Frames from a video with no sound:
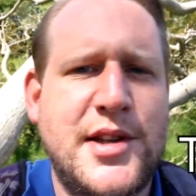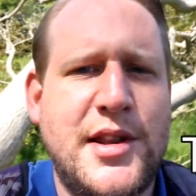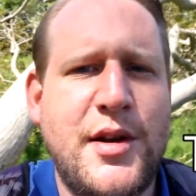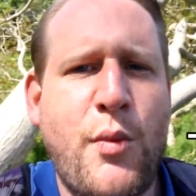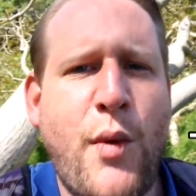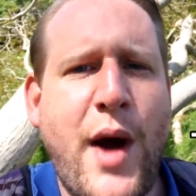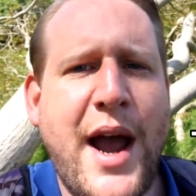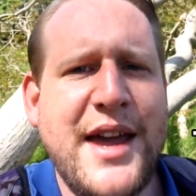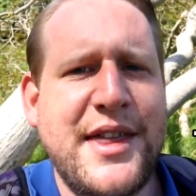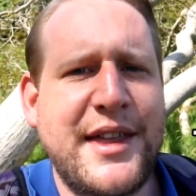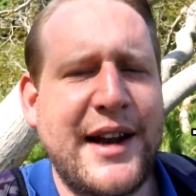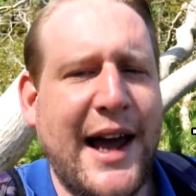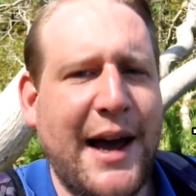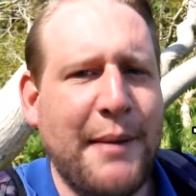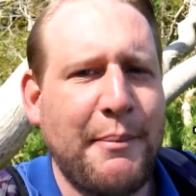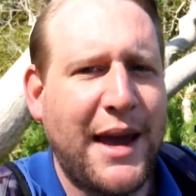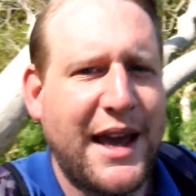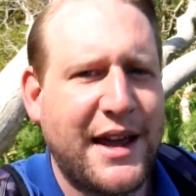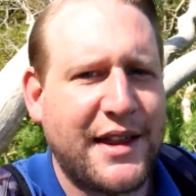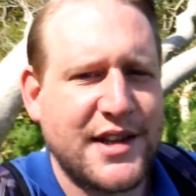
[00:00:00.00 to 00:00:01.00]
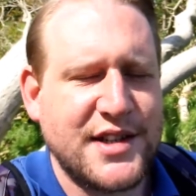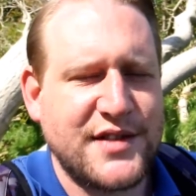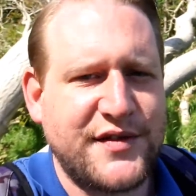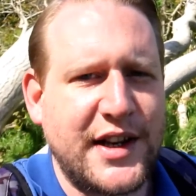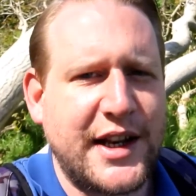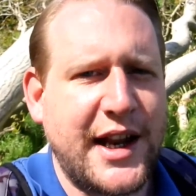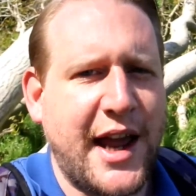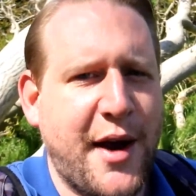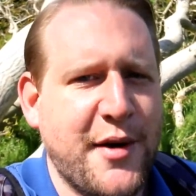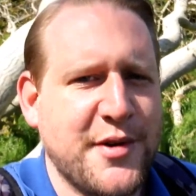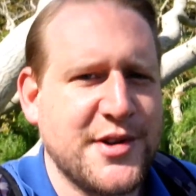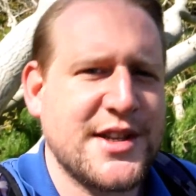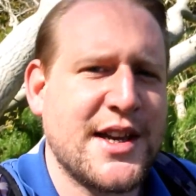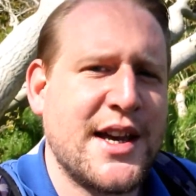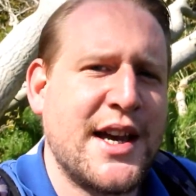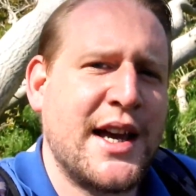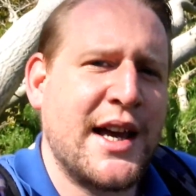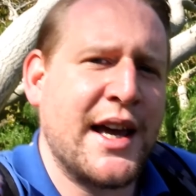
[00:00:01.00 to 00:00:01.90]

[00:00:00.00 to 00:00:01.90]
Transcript: to the way that I make these videos.